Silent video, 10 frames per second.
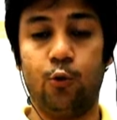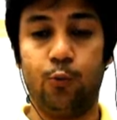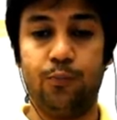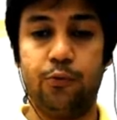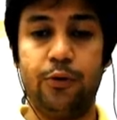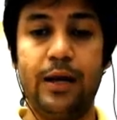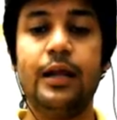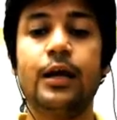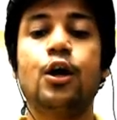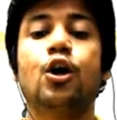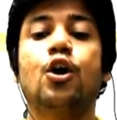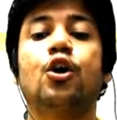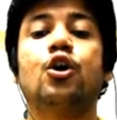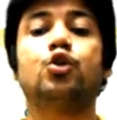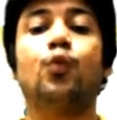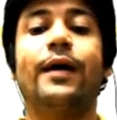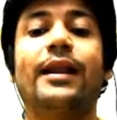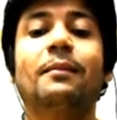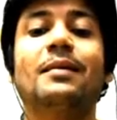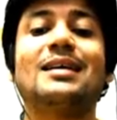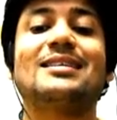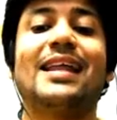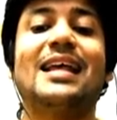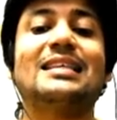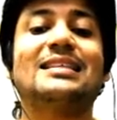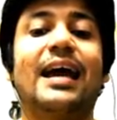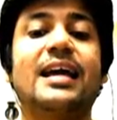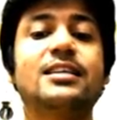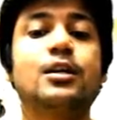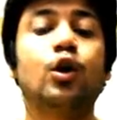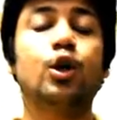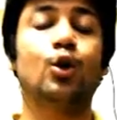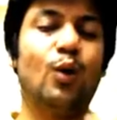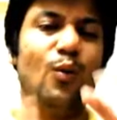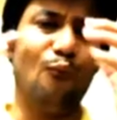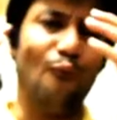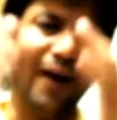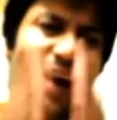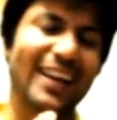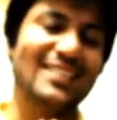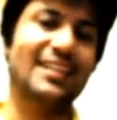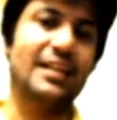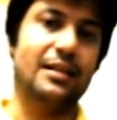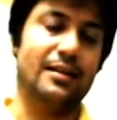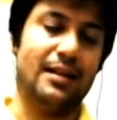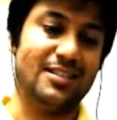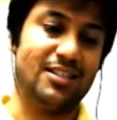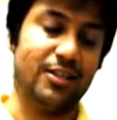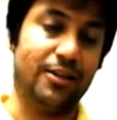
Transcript: right? So when I'm assigning size equal to 1, why is that necessary?